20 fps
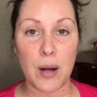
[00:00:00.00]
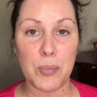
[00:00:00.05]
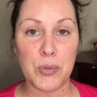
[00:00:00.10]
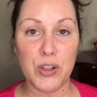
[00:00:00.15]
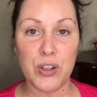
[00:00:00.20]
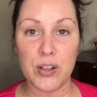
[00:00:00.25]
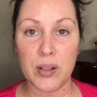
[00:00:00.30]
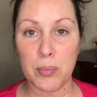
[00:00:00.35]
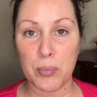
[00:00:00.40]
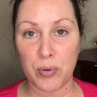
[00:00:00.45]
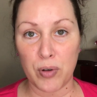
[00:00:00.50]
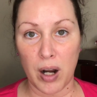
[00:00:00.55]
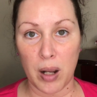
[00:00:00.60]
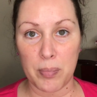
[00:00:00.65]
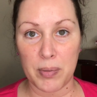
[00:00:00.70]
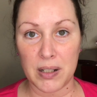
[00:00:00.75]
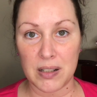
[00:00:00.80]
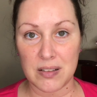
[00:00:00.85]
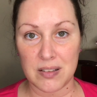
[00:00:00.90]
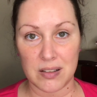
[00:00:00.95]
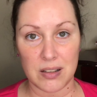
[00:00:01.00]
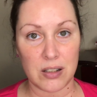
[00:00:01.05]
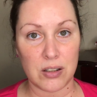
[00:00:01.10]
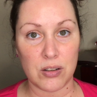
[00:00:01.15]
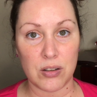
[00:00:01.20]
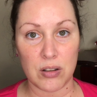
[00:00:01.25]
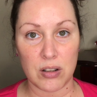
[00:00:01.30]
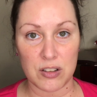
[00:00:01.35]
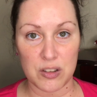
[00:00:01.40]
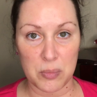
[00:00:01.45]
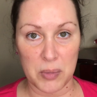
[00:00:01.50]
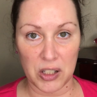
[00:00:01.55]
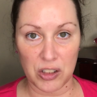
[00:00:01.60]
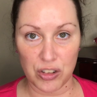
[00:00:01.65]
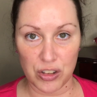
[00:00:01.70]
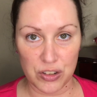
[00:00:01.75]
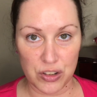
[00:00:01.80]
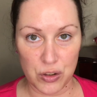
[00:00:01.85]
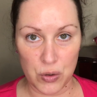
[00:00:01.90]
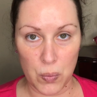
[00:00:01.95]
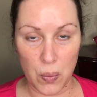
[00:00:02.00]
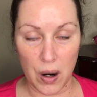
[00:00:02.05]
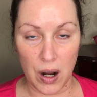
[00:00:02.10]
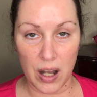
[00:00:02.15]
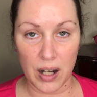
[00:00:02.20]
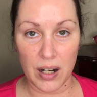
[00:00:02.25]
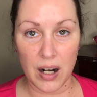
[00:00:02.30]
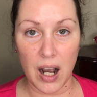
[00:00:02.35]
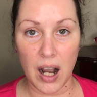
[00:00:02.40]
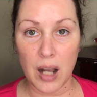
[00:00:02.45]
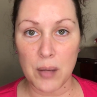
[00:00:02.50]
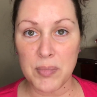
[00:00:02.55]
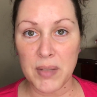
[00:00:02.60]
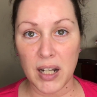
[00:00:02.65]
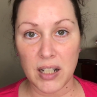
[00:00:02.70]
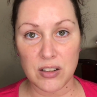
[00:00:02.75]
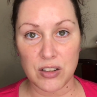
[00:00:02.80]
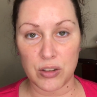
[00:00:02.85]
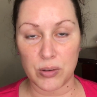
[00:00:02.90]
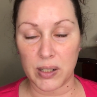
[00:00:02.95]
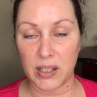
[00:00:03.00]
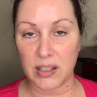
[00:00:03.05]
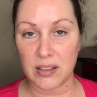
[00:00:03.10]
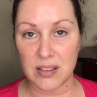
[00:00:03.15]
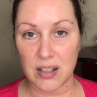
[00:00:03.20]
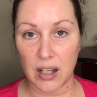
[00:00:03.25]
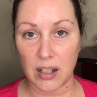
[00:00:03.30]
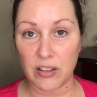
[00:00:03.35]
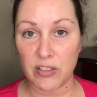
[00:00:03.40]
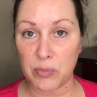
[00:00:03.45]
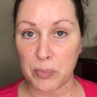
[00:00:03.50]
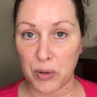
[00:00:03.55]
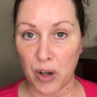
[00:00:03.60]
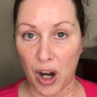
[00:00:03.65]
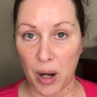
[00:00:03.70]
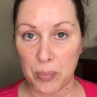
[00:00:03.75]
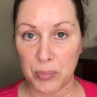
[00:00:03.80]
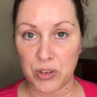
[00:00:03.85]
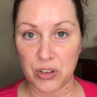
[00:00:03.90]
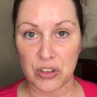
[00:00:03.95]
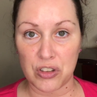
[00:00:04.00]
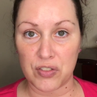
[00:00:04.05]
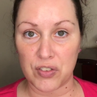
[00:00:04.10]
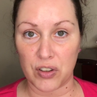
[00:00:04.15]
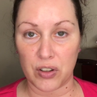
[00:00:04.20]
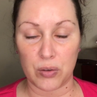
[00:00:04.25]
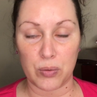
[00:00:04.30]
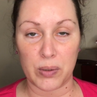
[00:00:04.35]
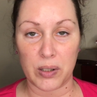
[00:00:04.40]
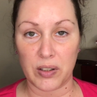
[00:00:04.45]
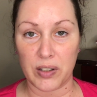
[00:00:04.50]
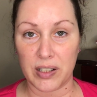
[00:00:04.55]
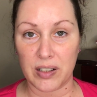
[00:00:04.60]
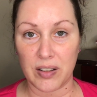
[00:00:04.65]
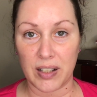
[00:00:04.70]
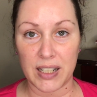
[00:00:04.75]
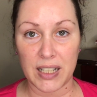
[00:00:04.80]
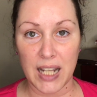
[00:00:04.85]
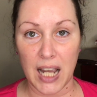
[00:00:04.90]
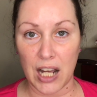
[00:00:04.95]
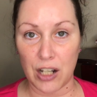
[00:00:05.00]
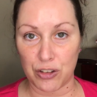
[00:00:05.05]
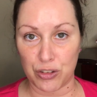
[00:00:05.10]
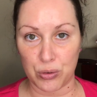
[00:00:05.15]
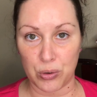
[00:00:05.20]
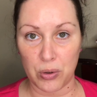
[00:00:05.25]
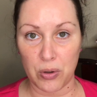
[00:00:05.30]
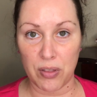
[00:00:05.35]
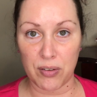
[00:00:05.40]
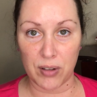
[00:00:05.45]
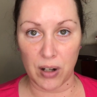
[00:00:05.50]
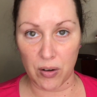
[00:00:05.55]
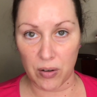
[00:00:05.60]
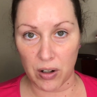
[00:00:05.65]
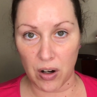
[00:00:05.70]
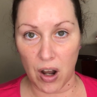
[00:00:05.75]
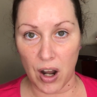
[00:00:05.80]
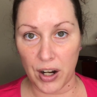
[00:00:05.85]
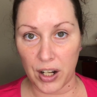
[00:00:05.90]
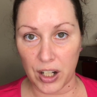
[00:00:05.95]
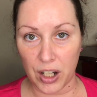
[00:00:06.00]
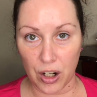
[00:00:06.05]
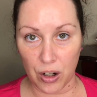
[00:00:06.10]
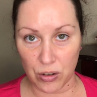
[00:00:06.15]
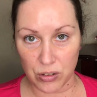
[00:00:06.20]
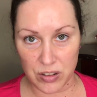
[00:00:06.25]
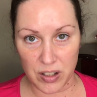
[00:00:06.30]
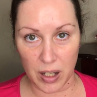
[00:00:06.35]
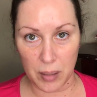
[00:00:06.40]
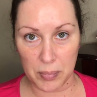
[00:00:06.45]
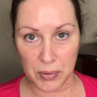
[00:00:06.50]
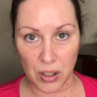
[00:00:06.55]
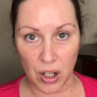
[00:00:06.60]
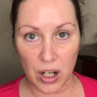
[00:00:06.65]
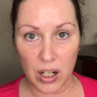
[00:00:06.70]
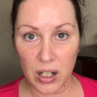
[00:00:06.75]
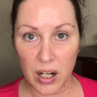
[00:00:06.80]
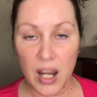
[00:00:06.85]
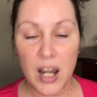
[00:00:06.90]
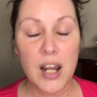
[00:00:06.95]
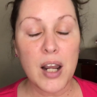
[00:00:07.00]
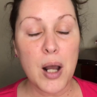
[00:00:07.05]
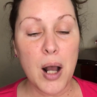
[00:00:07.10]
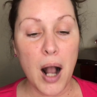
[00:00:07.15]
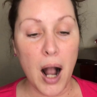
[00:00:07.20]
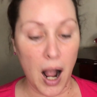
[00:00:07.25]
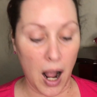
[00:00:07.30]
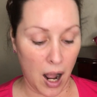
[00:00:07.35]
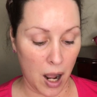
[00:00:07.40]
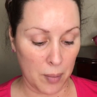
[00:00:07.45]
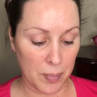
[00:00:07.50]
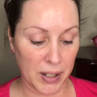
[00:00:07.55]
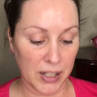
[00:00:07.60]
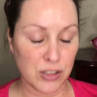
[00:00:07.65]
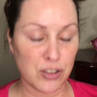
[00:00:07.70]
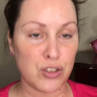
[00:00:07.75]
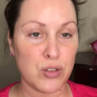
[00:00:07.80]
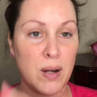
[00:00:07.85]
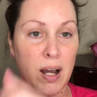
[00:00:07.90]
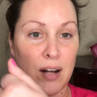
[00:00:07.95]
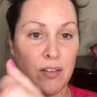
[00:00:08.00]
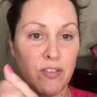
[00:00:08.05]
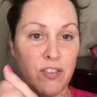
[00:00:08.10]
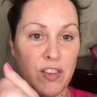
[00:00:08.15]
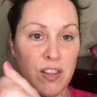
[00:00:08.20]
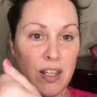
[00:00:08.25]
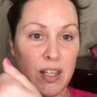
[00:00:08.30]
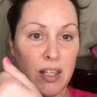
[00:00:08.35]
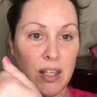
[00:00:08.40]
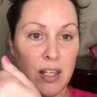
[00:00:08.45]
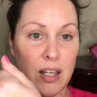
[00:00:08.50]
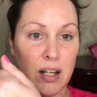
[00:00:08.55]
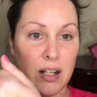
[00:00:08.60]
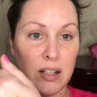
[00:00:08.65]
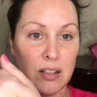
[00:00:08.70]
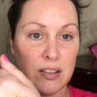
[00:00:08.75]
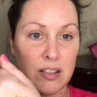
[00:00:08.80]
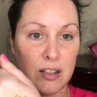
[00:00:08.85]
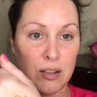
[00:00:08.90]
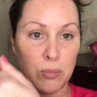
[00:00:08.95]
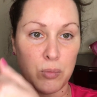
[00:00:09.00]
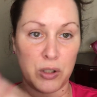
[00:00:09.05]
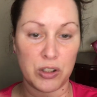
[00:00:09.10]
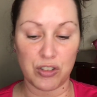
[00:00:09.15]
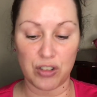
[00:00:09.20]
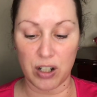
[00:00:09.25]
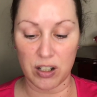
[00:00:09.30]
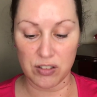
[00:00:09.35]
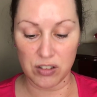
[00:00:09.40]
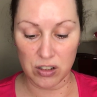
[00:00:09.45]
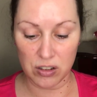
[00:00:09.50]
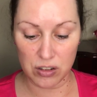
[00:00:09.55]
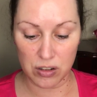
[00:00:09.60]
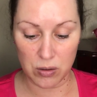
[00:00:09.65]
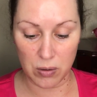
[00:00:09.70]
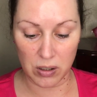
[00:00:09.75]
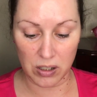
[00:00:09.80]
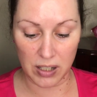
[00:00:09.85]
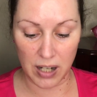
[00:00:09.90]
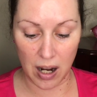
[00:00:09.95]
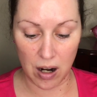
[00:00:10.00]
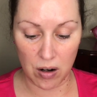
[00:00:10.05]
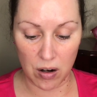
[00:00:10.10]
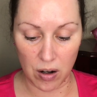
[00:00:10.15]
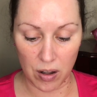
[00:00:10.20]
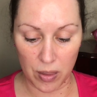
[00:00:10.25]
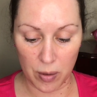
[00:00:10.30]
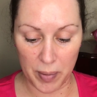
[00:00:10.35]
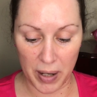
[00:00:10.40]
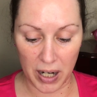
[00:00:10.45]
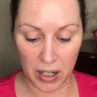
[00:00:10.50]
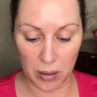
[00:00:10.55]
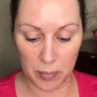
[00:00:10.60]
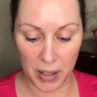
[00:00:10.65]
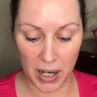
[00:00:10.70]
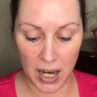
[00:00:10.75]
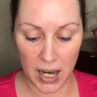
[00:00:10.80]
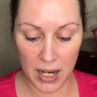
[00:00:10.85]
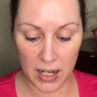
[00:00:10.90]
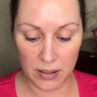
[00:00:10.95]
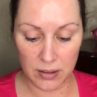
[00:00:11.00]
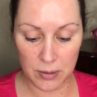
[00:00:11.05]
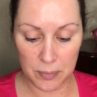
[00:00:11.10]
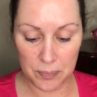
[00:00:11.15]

You can prep as little or as much as you want. I'm not doing a ton of prep just for a really like casual throw it on and go type look. I do have the tinted moisturizer squirted out on the back of my hand.